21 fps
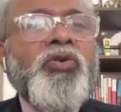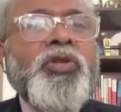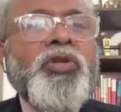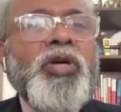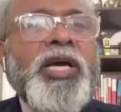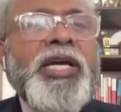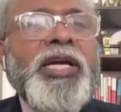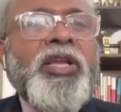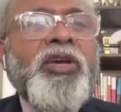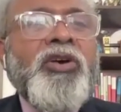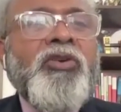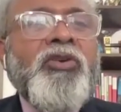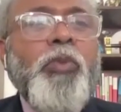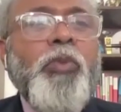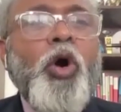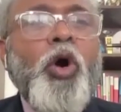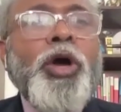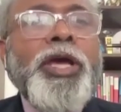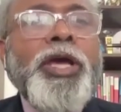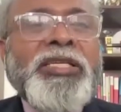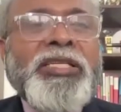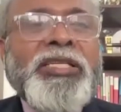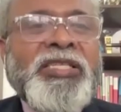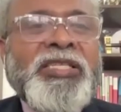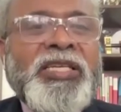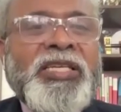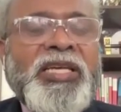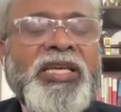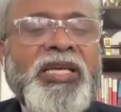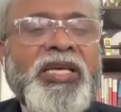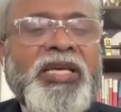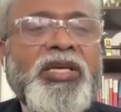we know the idea of
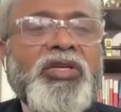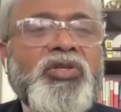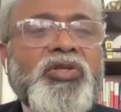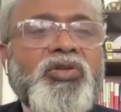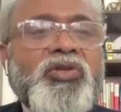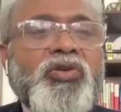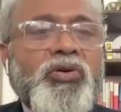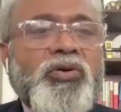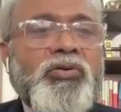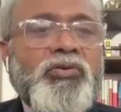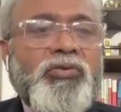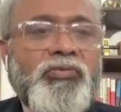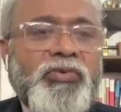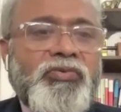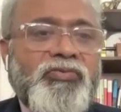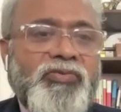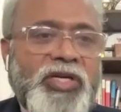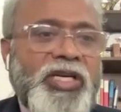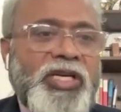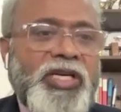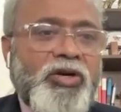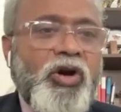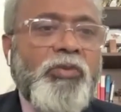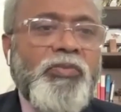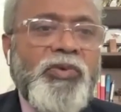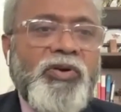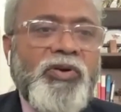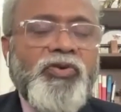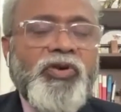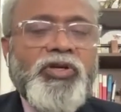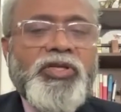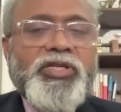buoyancy. So very
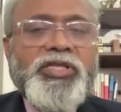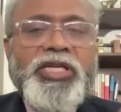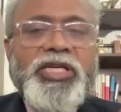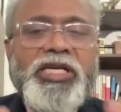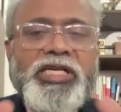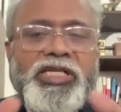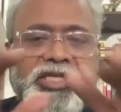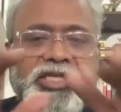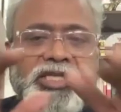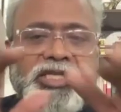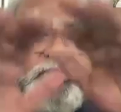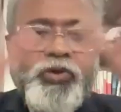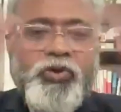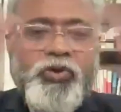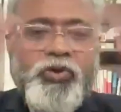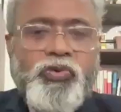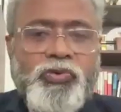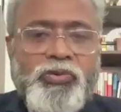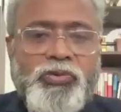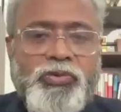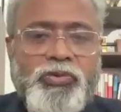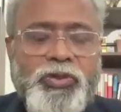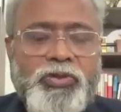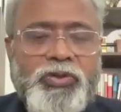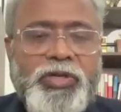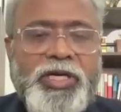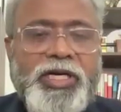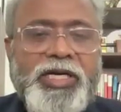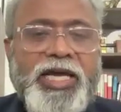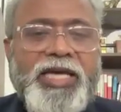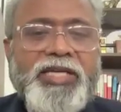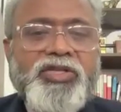common for a steel ship, you, you
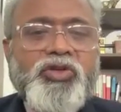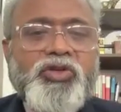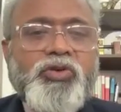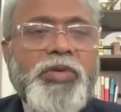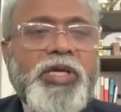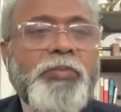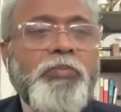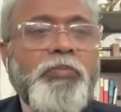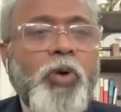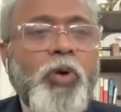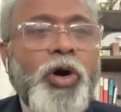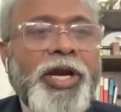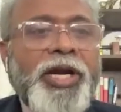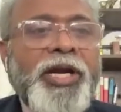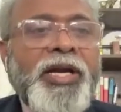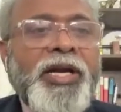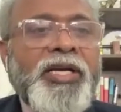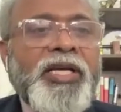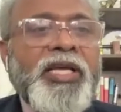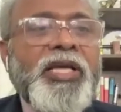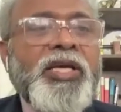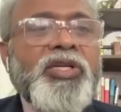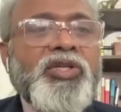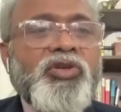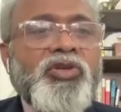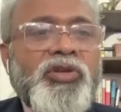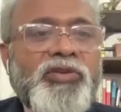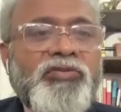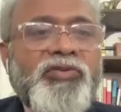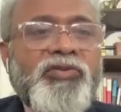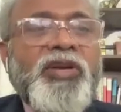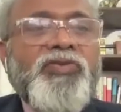it has to be buoyant.
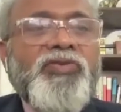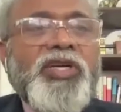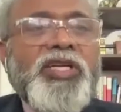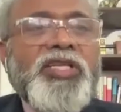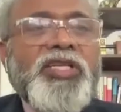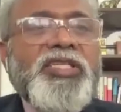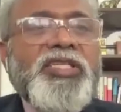So even if